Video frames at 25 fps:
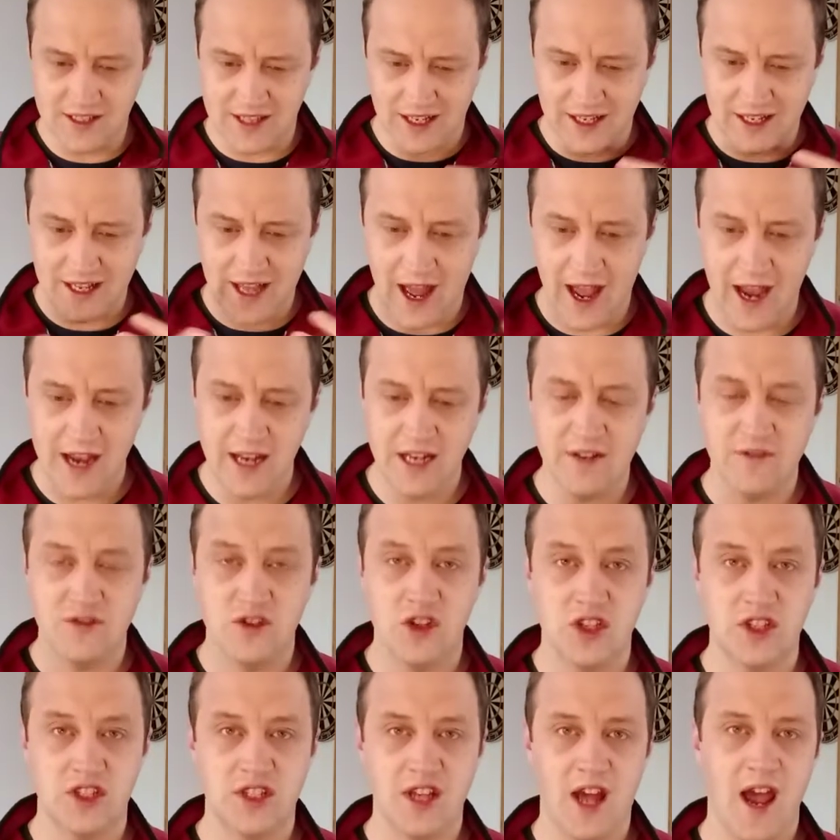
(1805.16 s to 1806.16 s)
the kind of
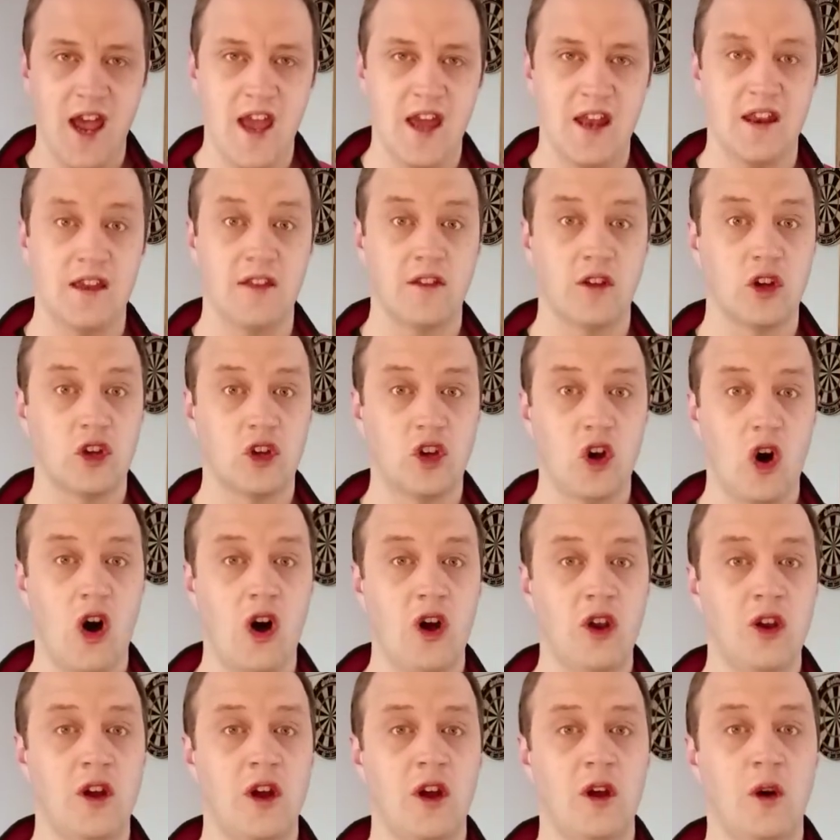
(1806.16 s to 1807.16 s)
society that
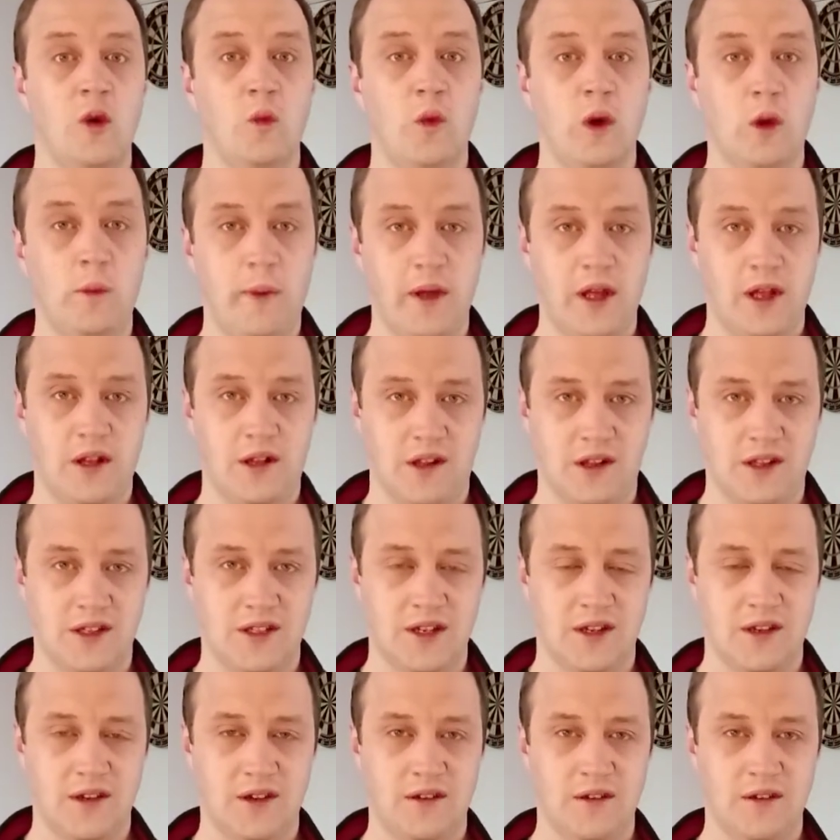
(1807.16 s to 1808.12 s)
God will build.